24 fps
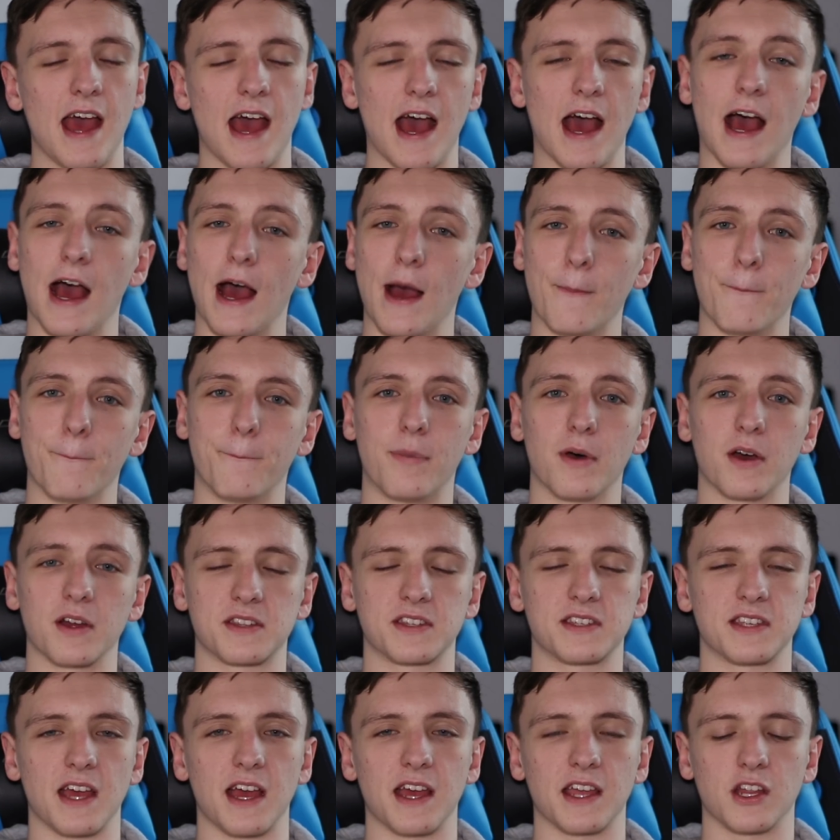Um,
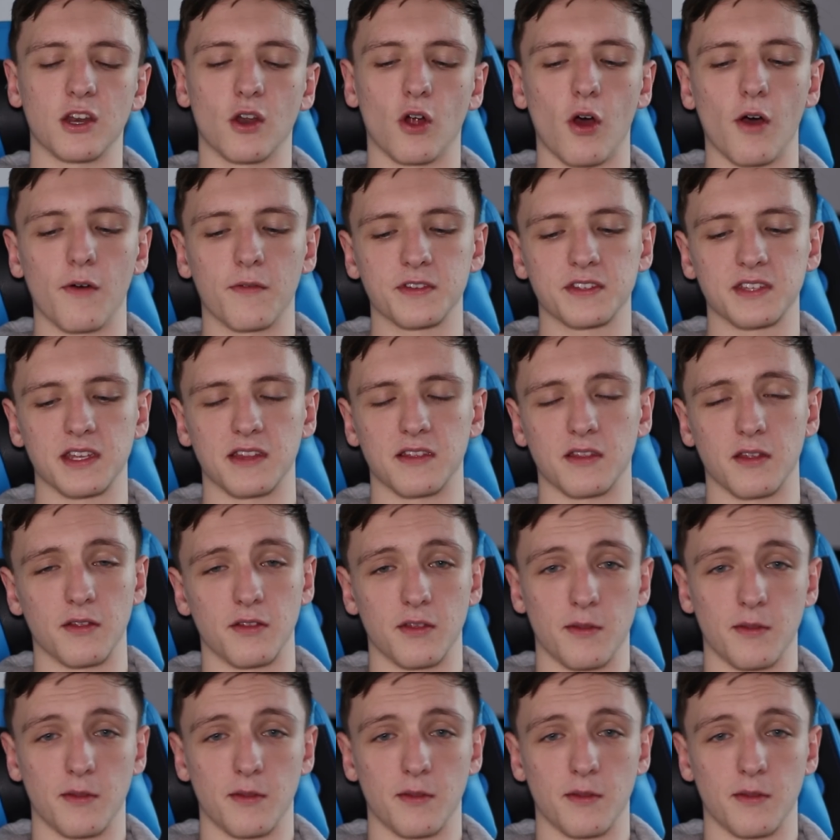but, uh, you know, obviously the,